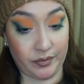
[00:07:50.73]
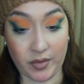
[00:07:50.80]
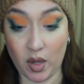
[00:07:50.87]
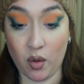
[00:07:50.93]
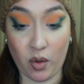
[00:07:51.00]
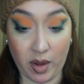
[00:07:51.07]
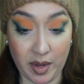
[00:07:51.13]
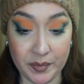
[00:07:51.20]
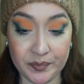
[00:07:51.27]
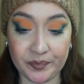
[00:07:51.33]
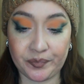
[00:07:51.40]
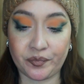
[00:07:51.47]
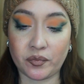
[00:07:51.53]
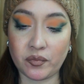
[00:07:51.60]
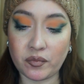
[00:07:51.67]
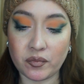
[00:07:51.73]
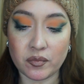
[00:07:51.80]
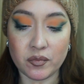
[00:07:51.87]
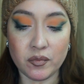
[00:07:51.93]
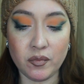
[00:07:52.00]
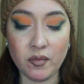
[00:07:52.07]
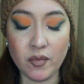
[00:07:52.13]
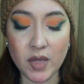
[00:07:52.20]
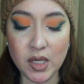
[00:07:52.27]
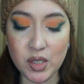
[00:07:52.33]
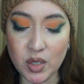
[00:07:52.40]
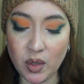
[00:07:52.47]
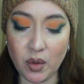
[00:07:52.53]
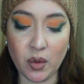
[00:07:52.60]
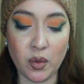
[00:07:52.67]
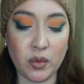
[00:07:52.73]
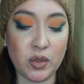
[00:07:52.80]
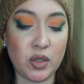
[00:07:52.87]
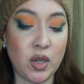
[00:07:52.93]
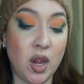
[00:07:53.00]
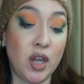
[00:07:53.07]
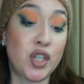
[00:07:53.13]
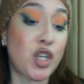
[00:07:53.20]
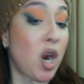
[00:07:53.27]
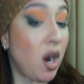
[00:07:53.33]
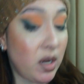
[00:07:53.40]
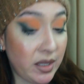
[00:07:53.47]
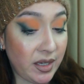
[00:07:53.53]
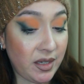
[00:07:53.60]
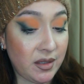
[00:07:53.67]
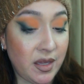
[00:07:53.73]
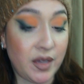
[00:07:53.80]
Okay, so Charlie,